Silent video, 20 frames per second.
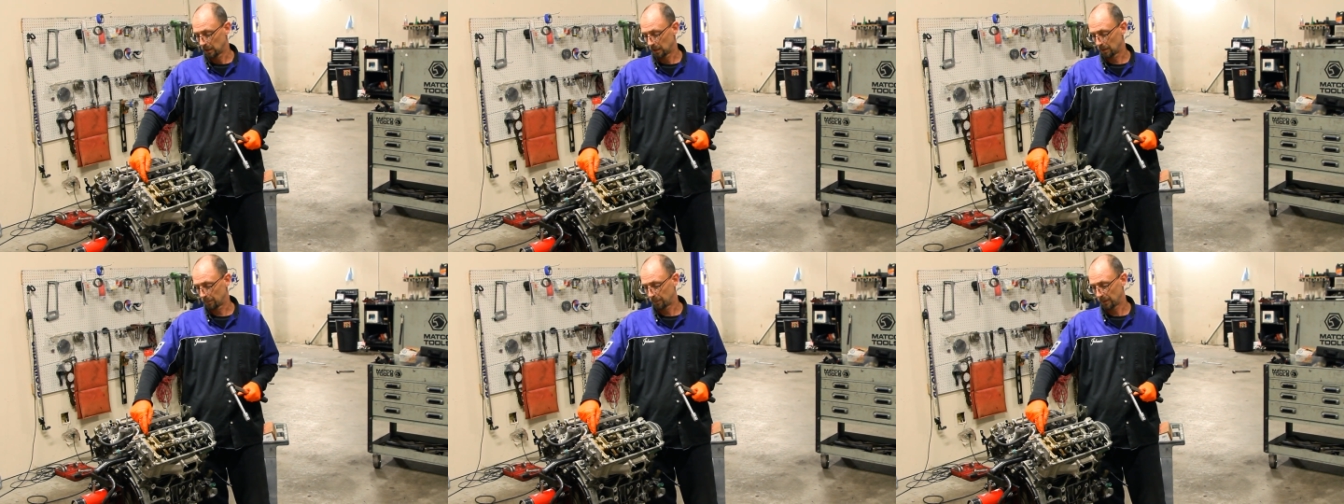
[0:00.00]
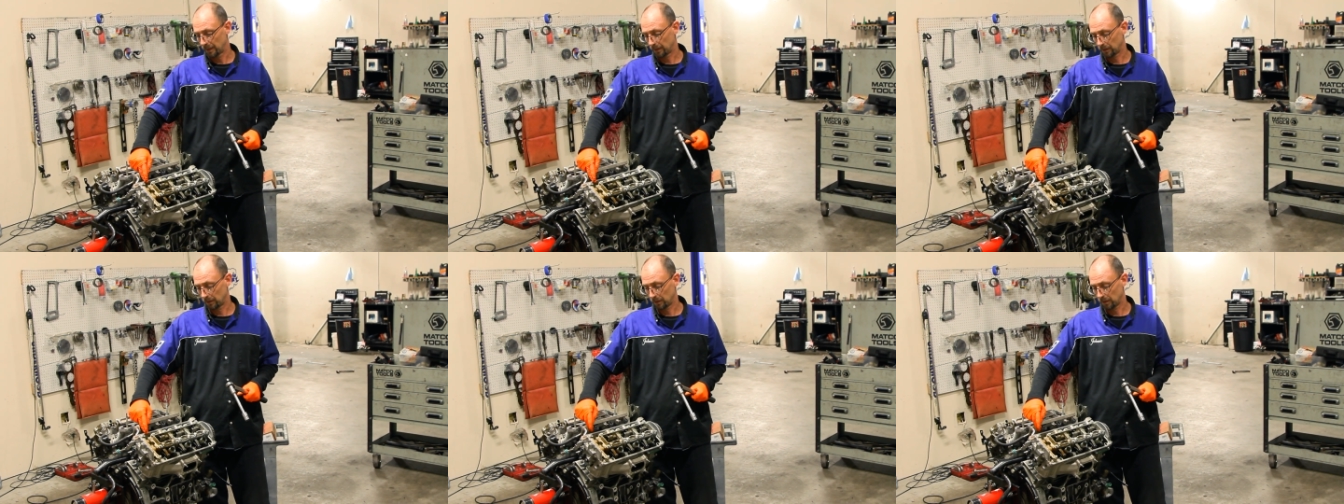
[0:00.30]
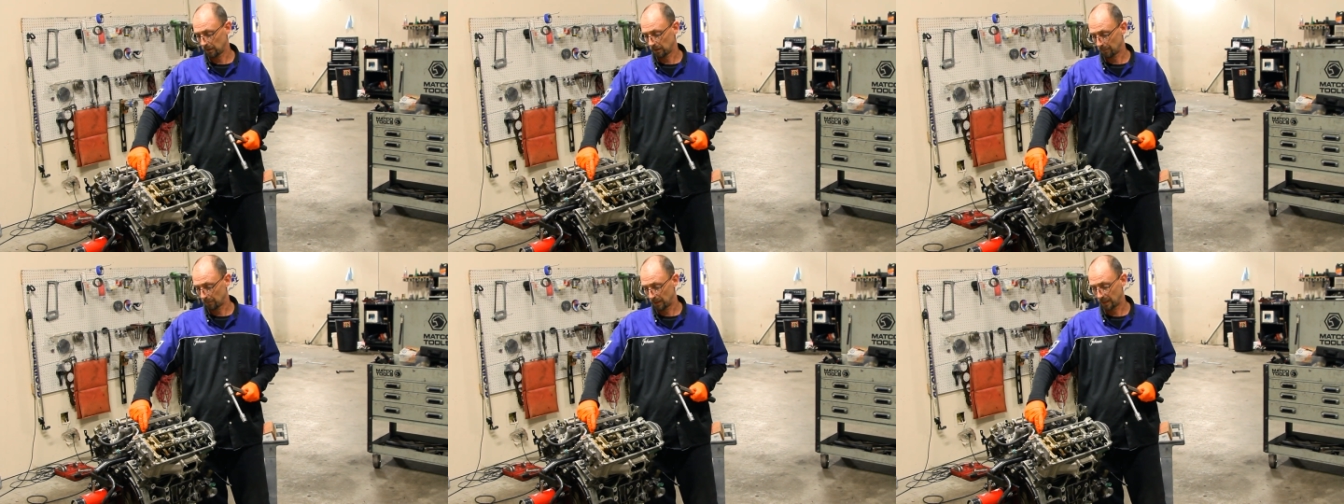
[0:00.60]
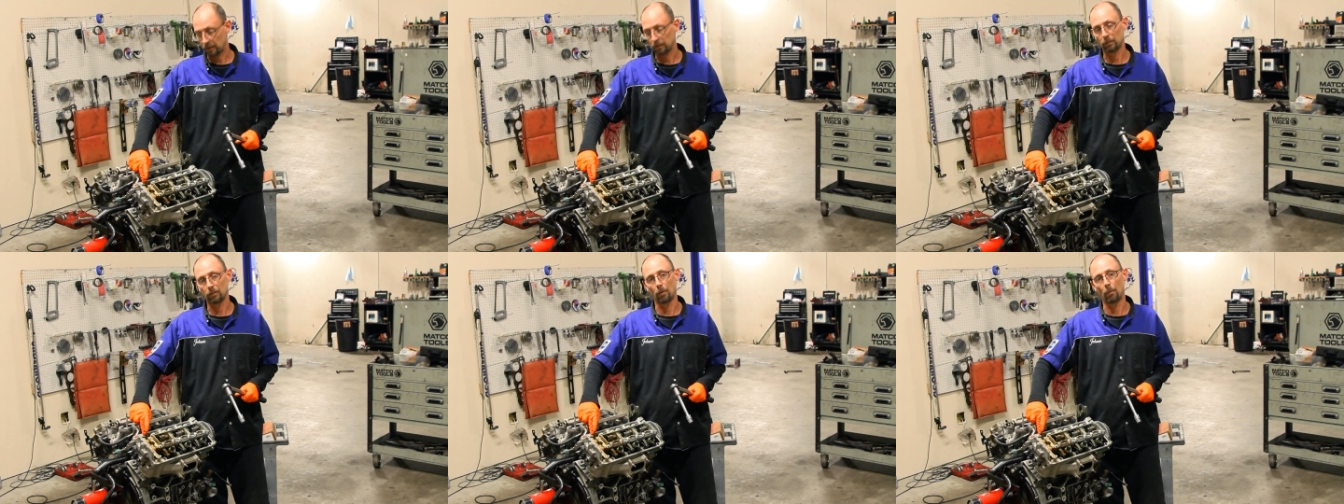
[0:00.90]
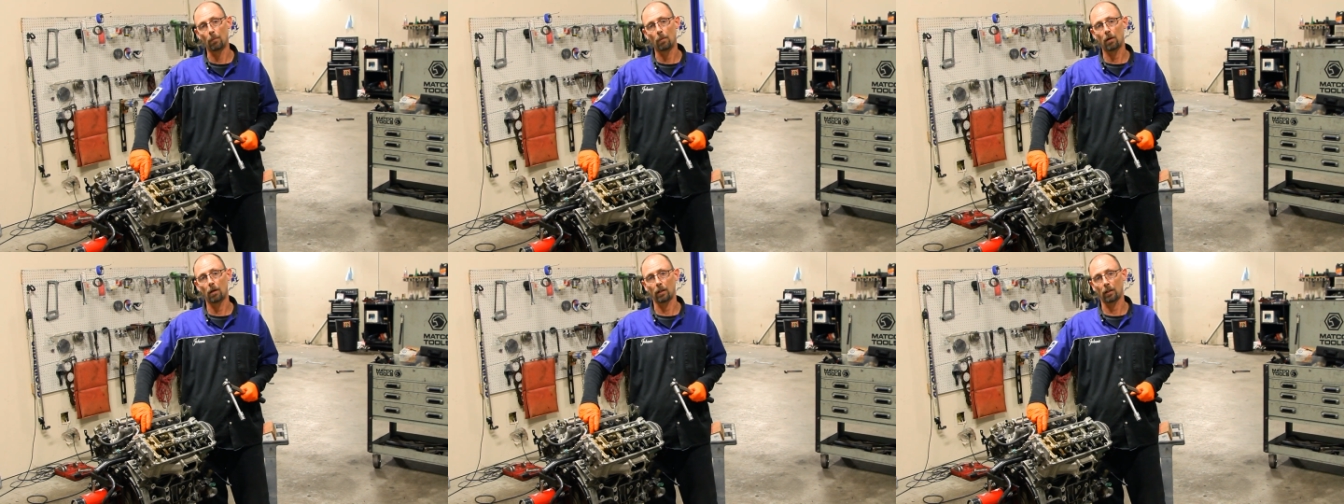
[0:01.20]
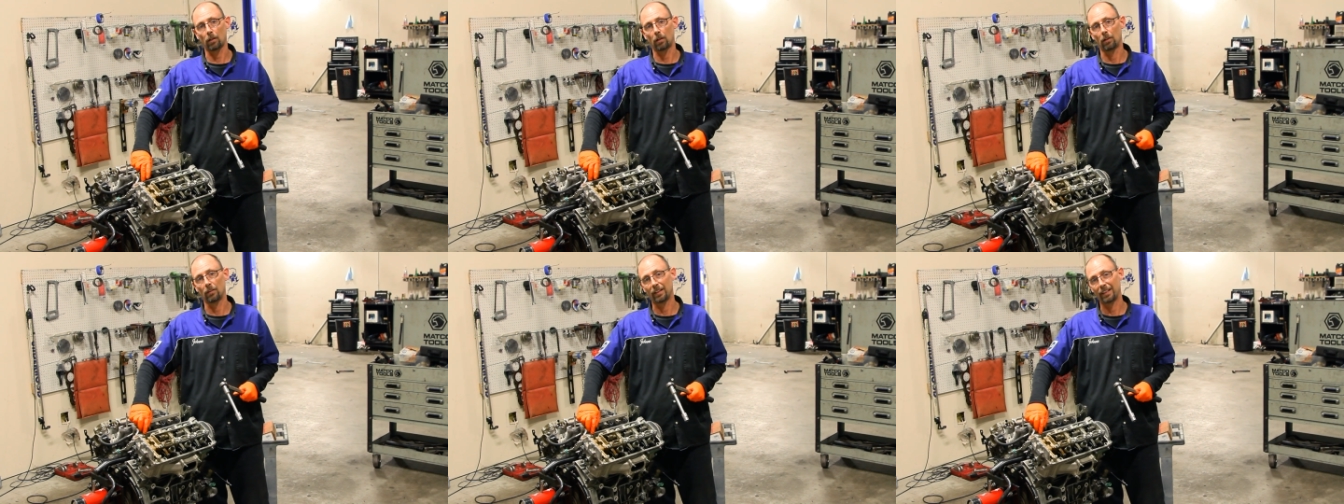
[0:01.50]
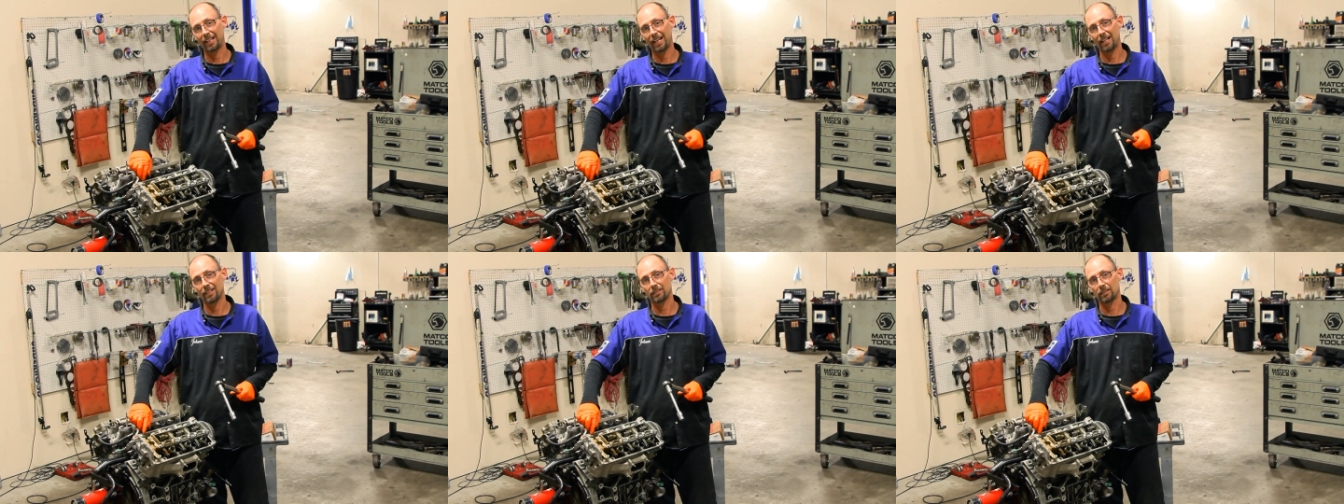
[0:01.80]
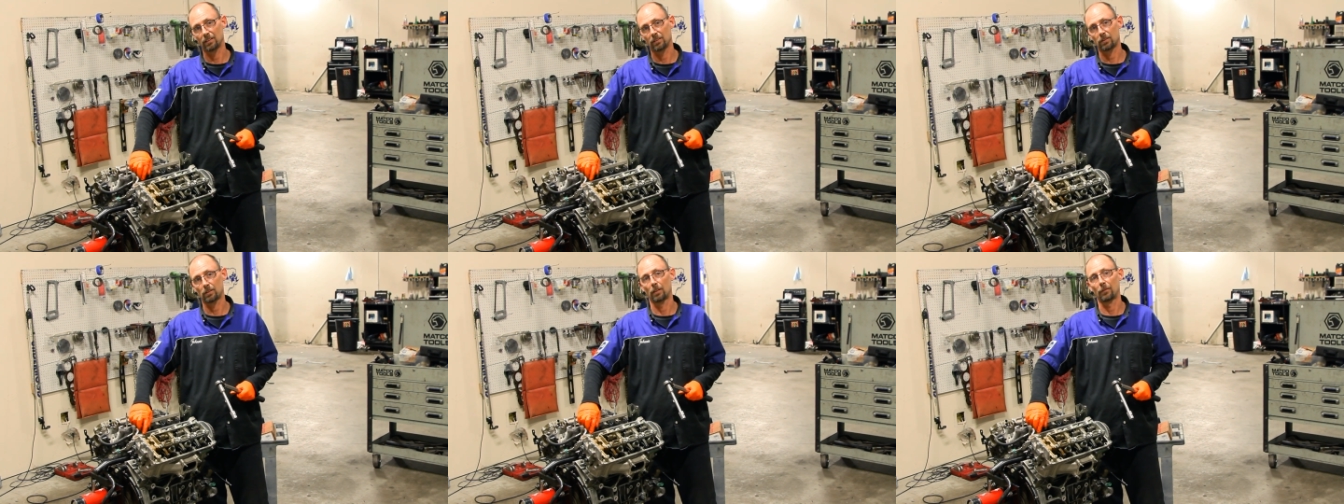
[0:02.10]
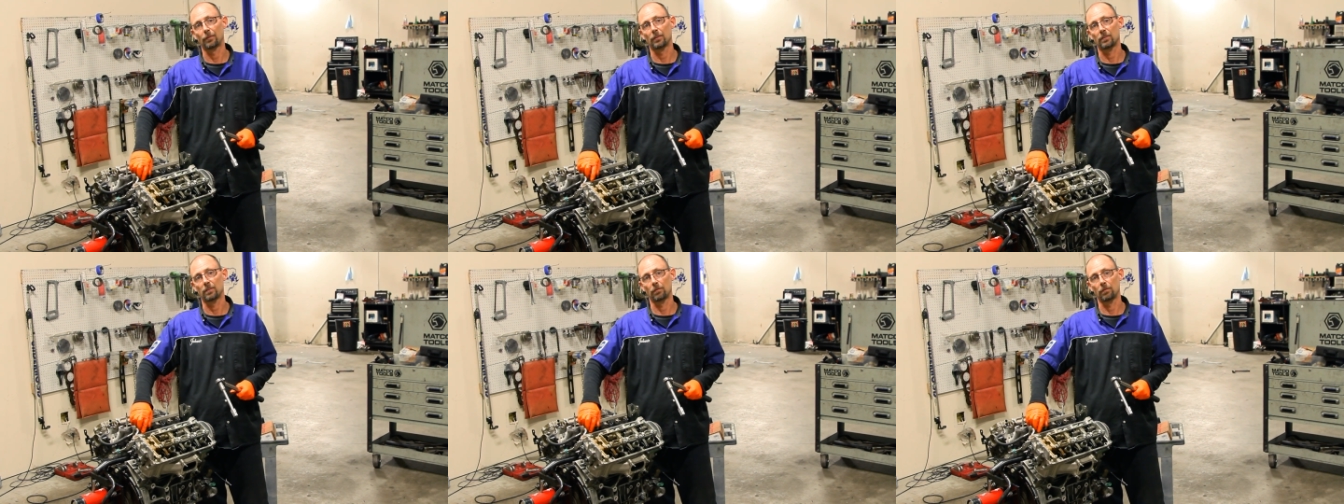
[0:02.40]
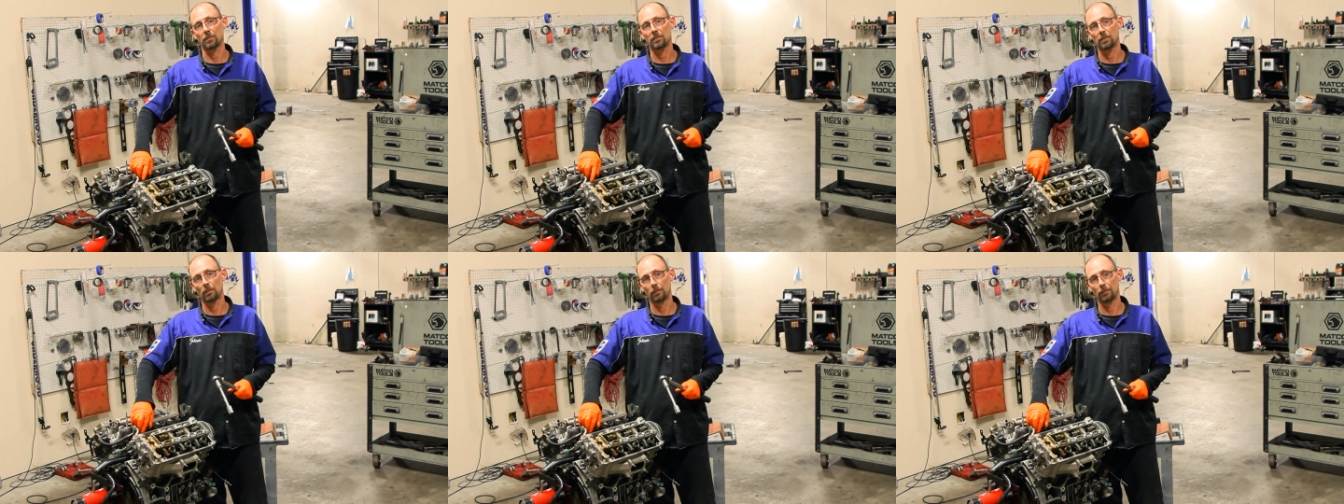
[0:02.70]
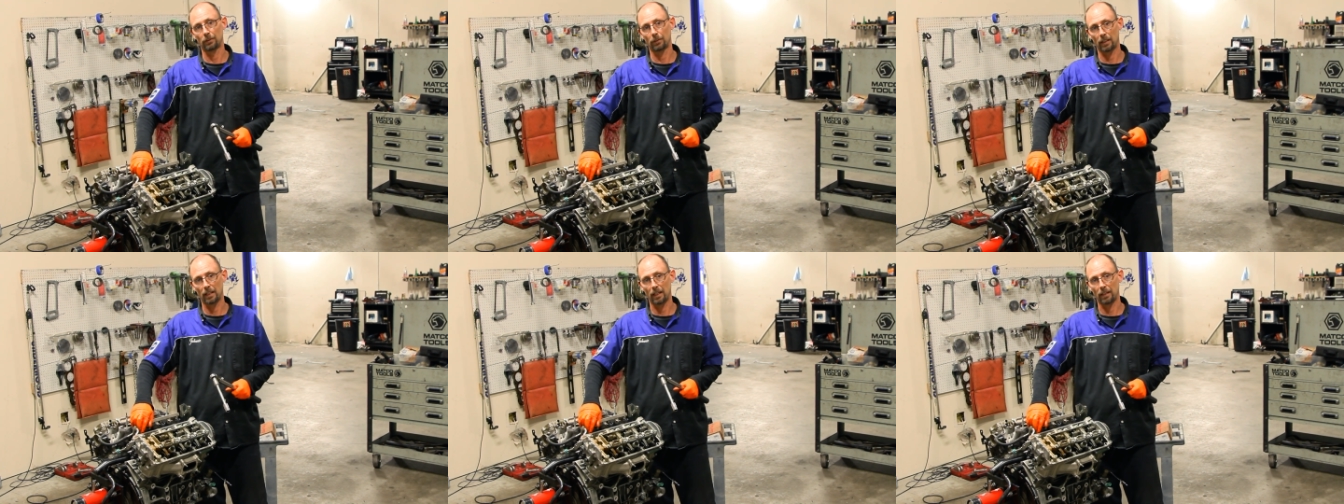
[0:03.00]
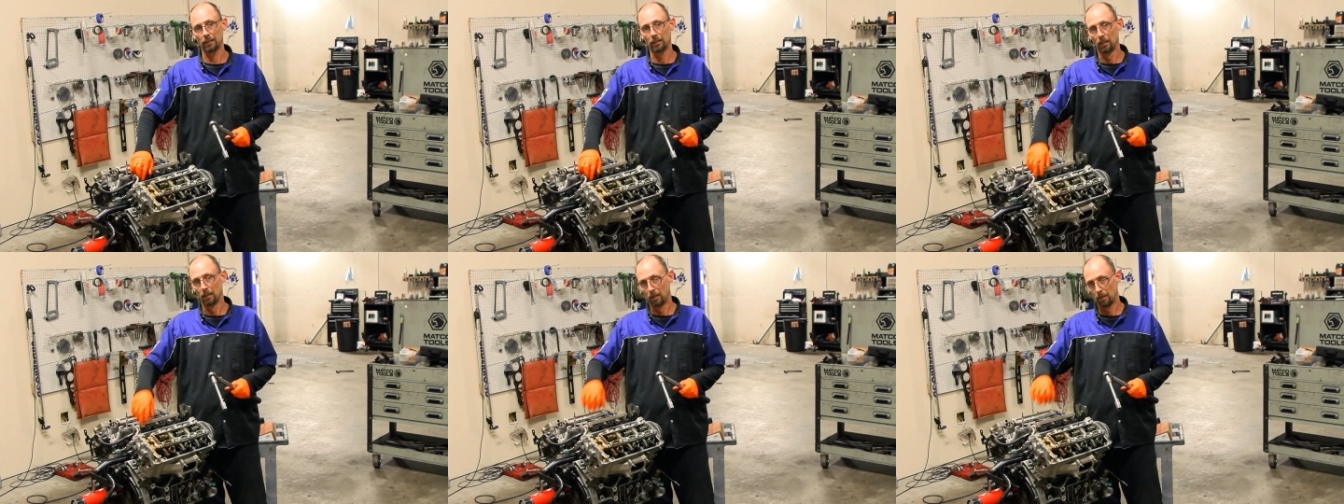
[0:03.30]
I'll make, make a little mark on the gasket surface of the cylinder head